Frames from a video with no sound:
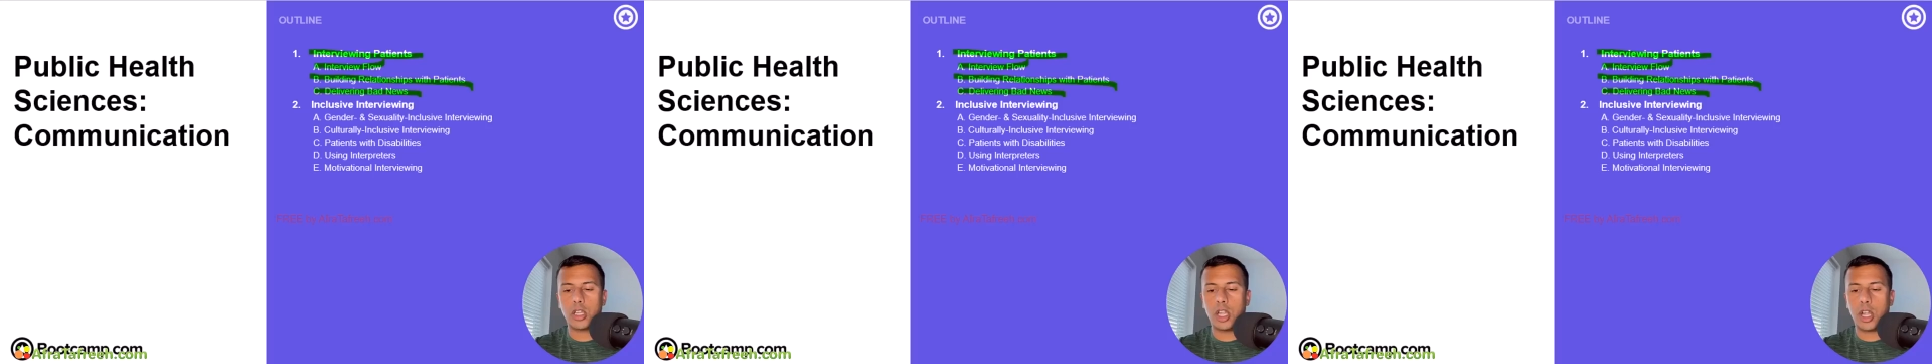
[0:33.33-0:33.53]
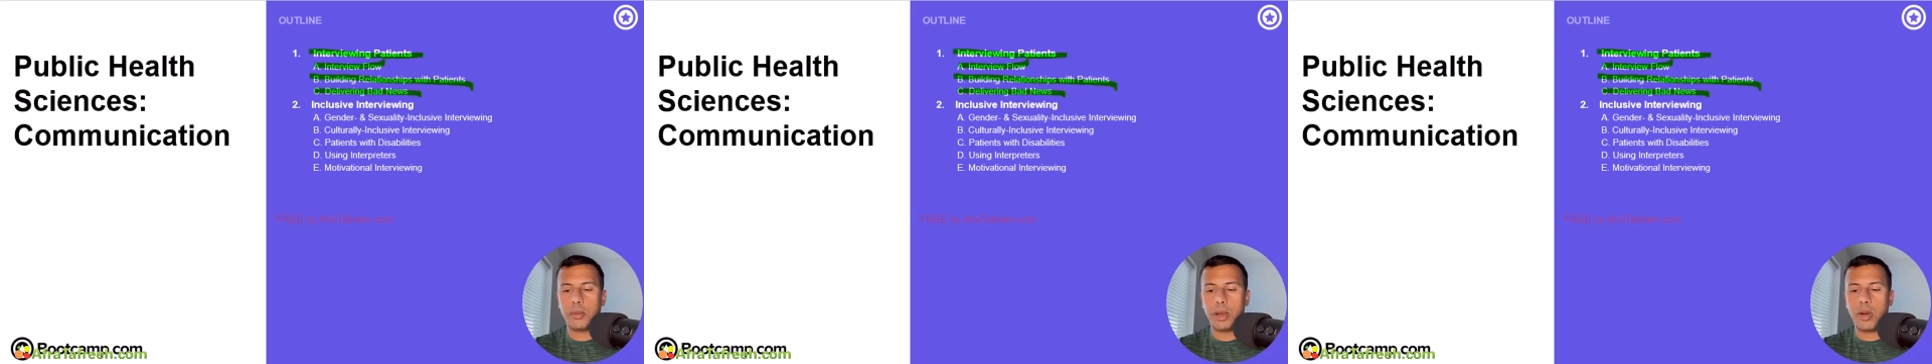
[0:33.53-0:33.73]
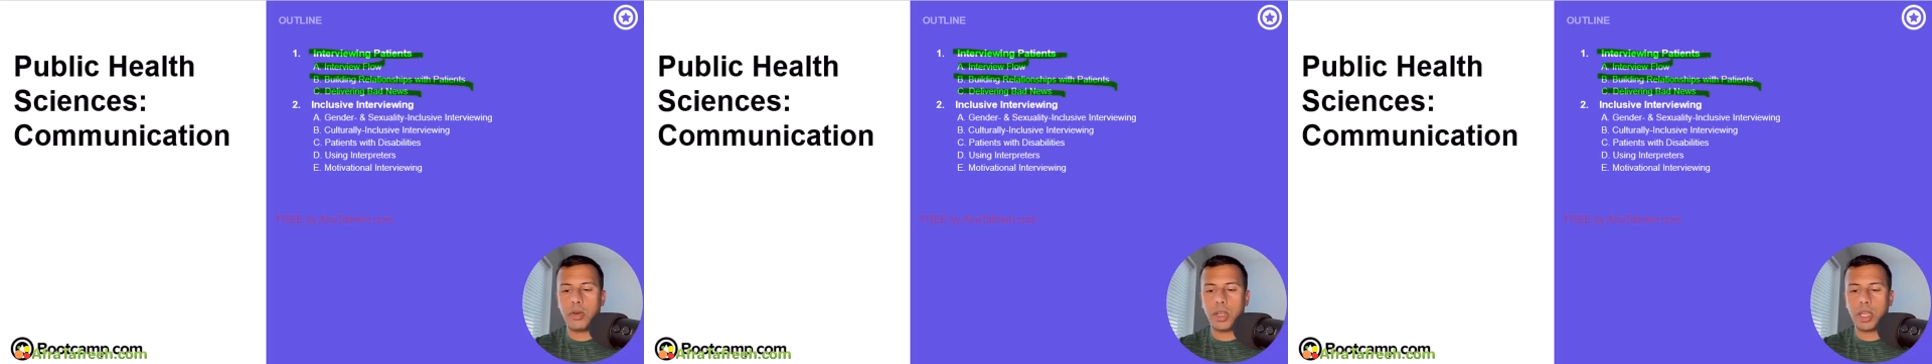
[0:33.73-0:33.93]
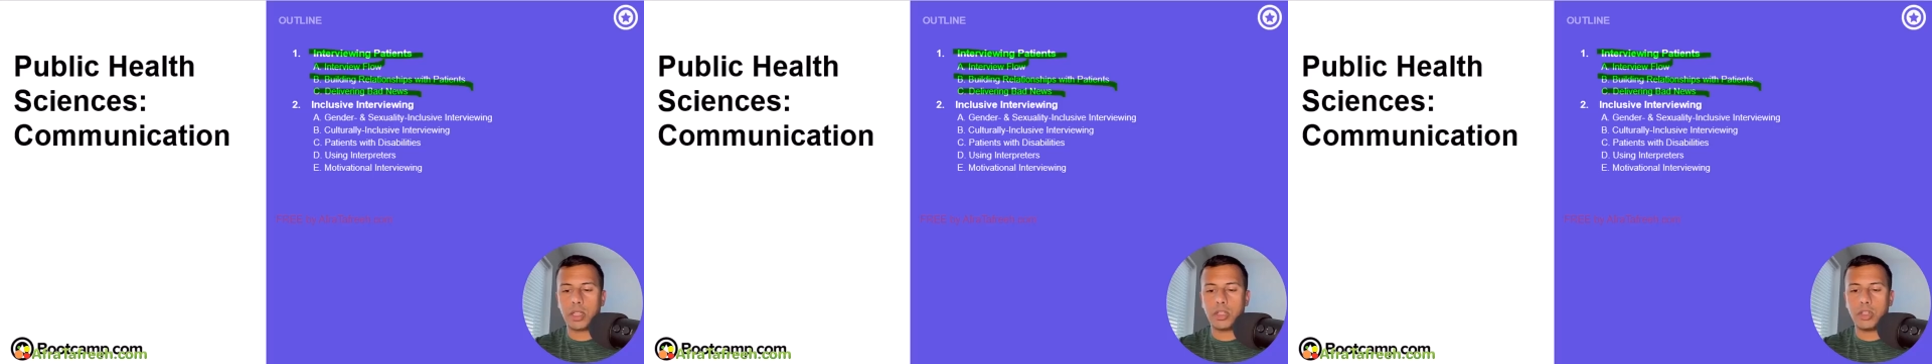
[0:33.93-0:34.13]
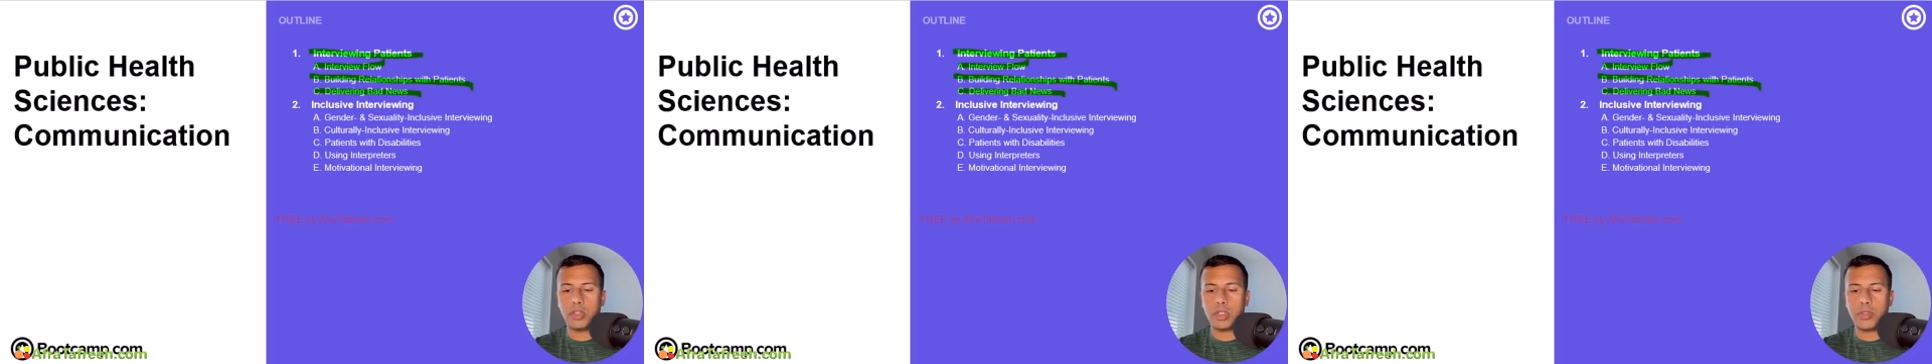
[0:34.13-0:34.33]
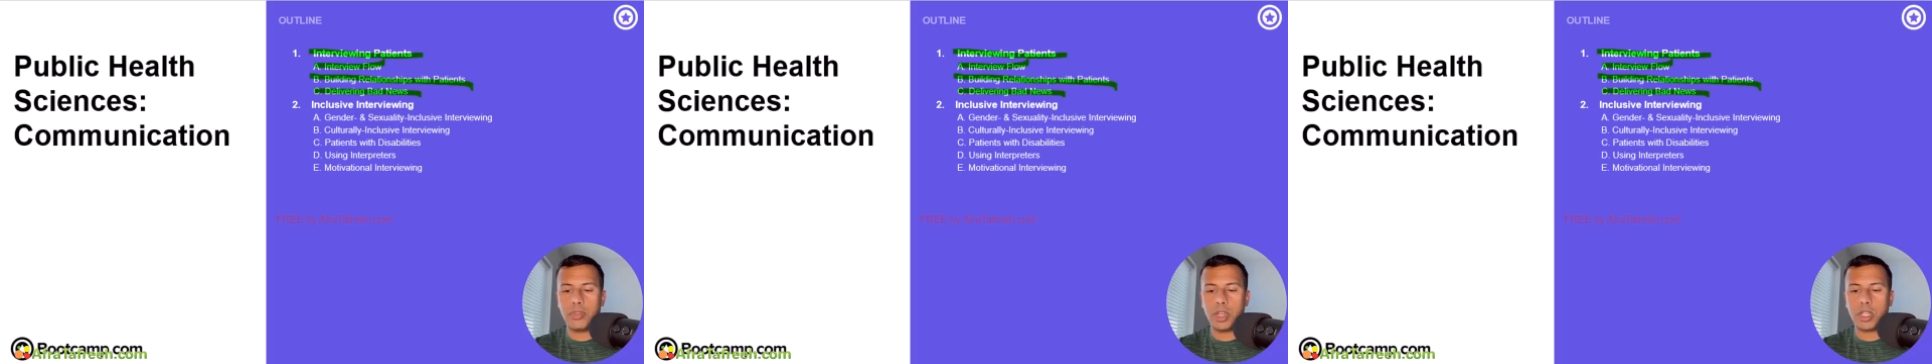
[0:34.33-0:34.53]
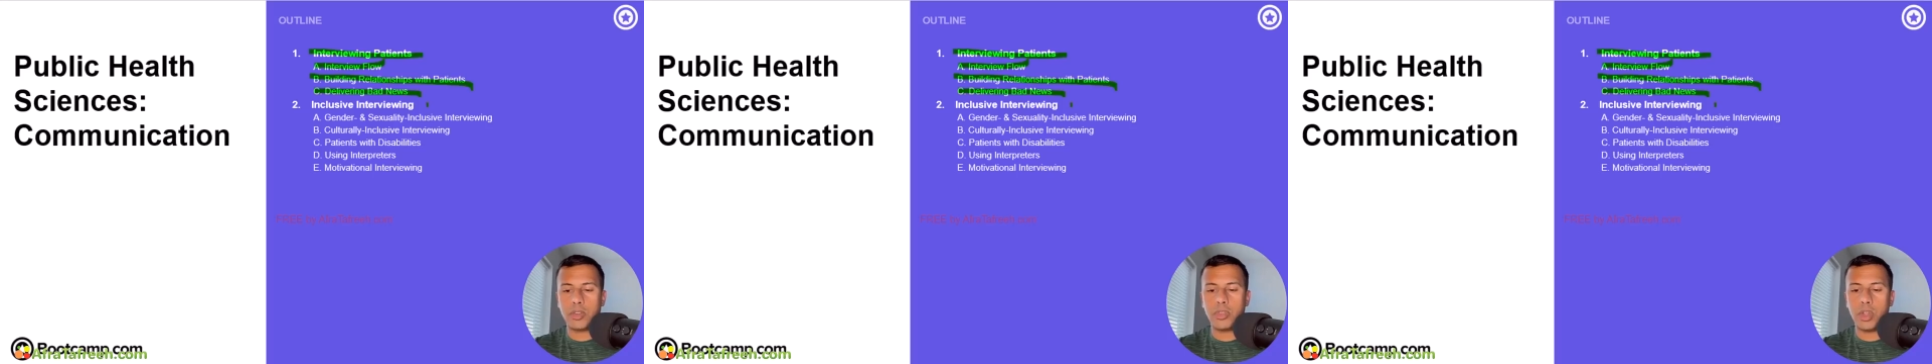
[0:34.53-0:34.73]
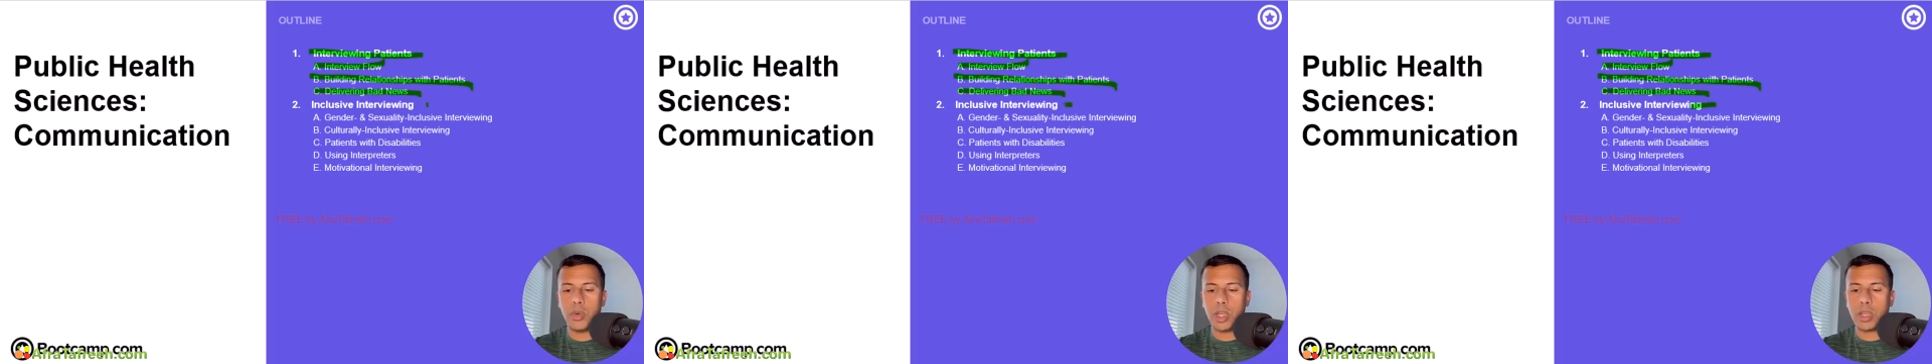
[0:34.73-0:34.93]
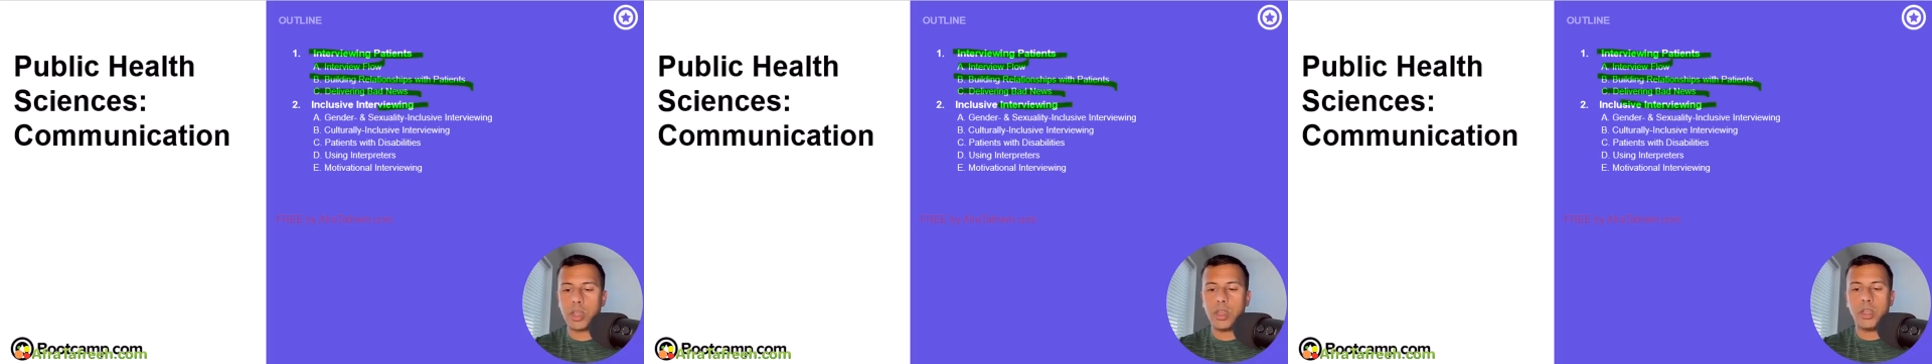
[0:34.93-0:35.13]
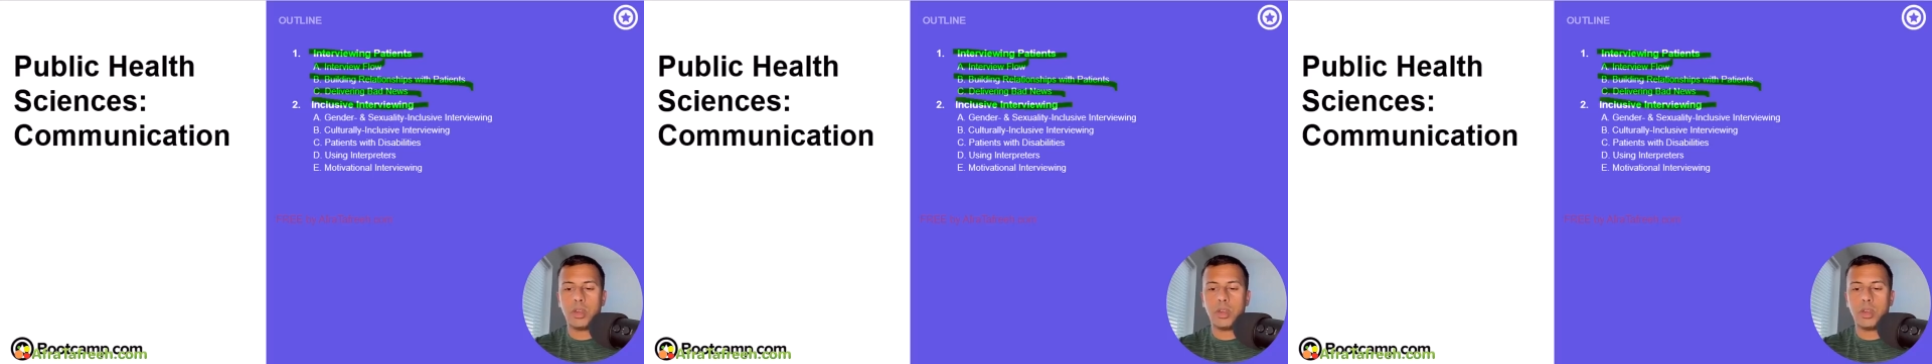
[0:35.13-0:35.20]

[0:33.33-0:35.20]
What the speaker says: lot about inclusive interviewing